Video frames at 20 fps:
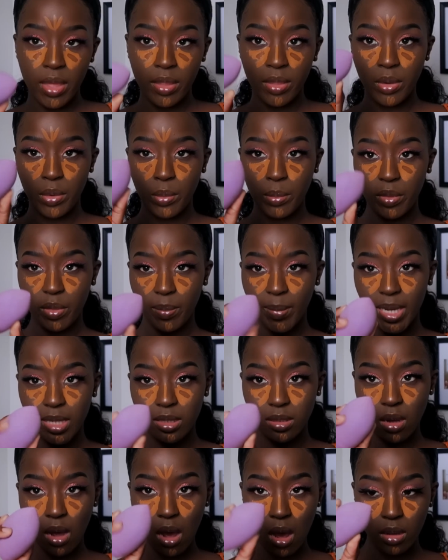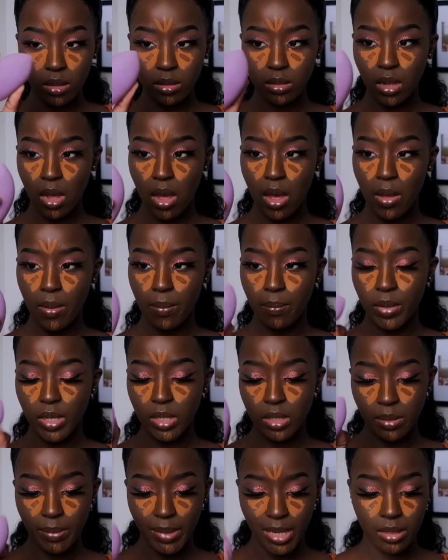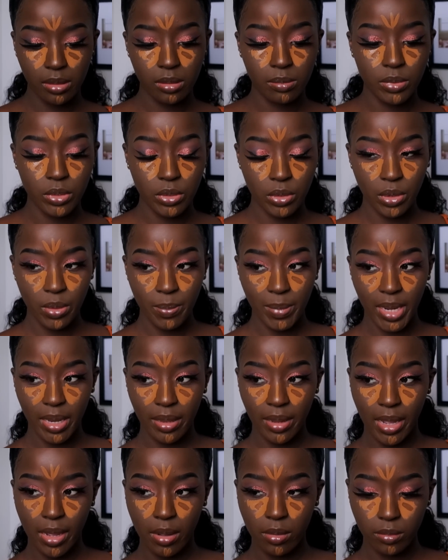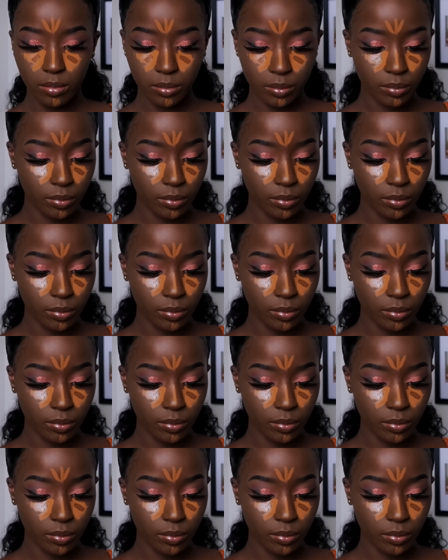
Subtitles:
and then with my Tarte beauty blend, I'm just going to blend that out.